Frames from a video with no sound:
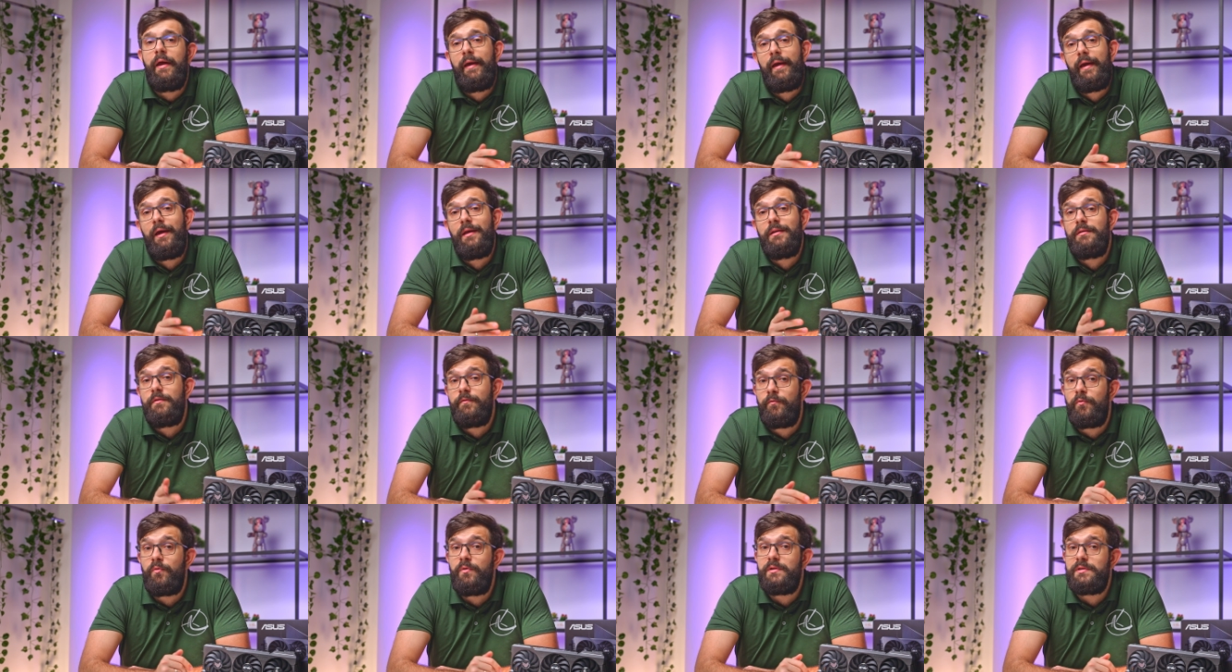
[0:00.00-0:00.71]
and
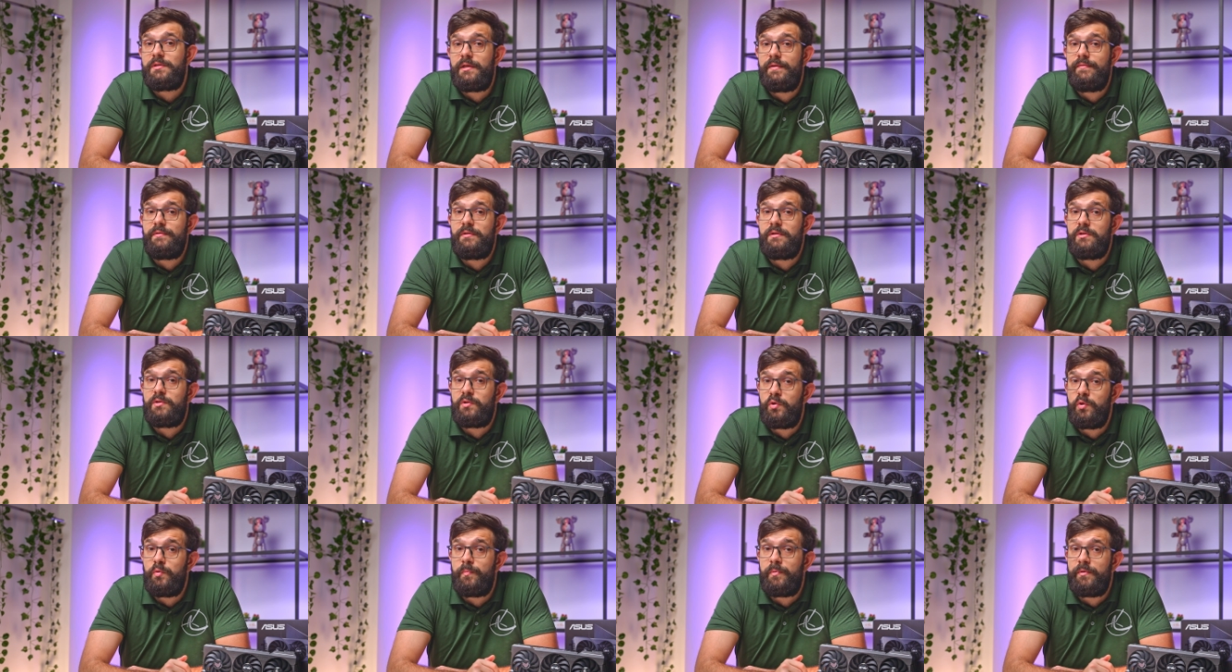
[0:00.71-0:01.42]
the 4070
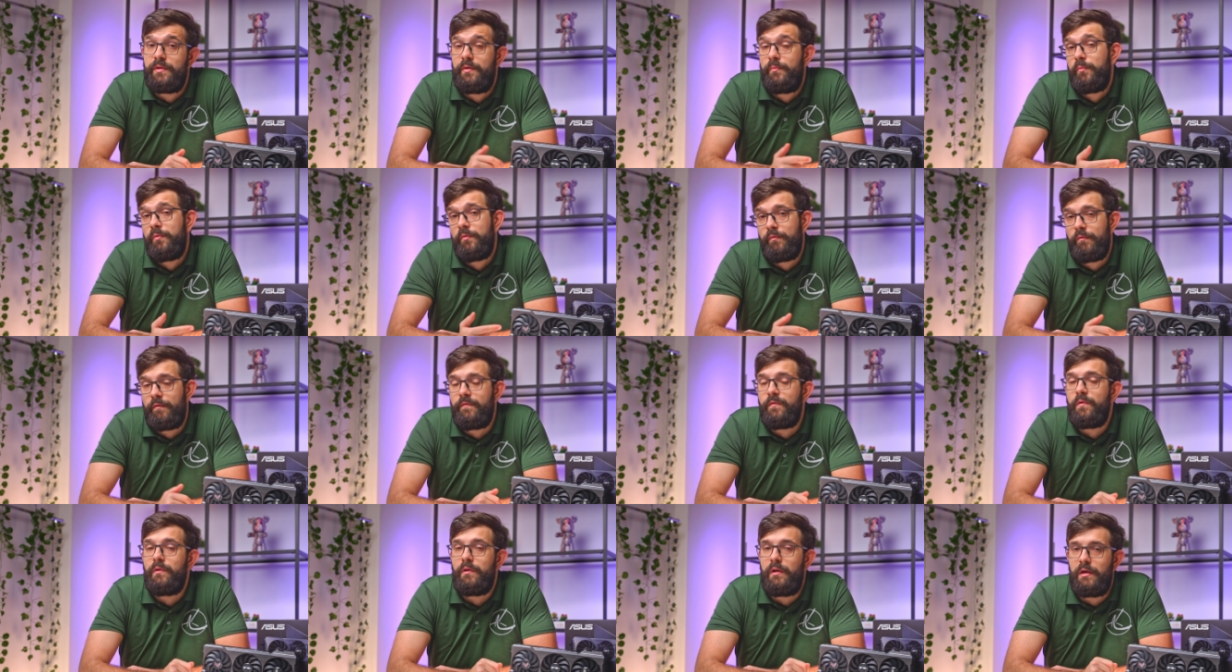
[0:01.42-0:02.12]
Super that we
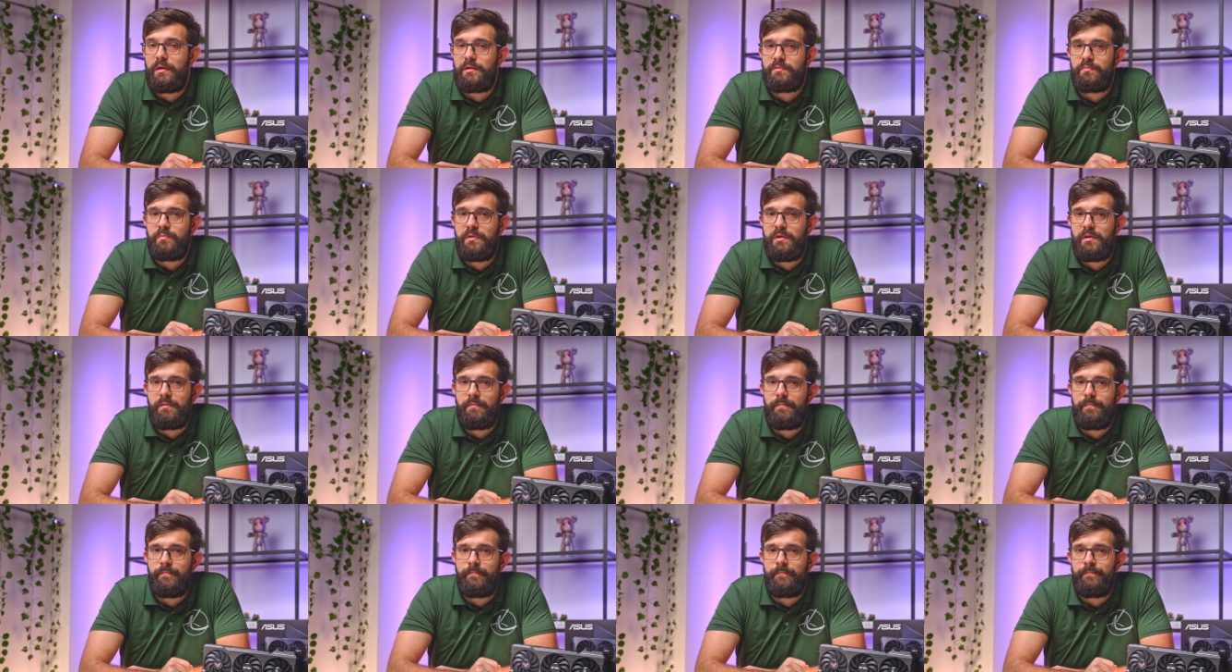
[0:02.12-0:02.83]
reviewed last week.